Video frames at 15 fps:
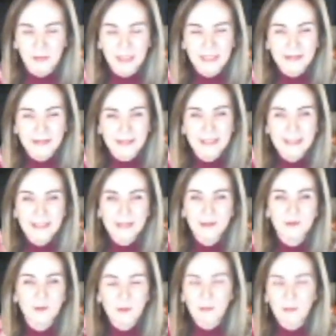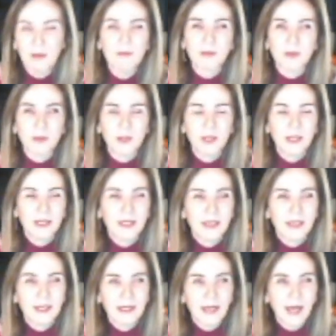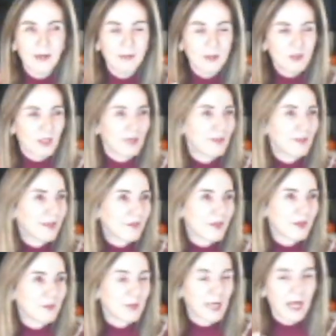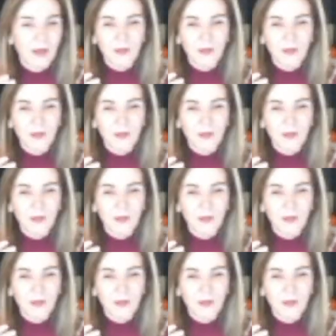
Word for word: because I still remember how much I love them and how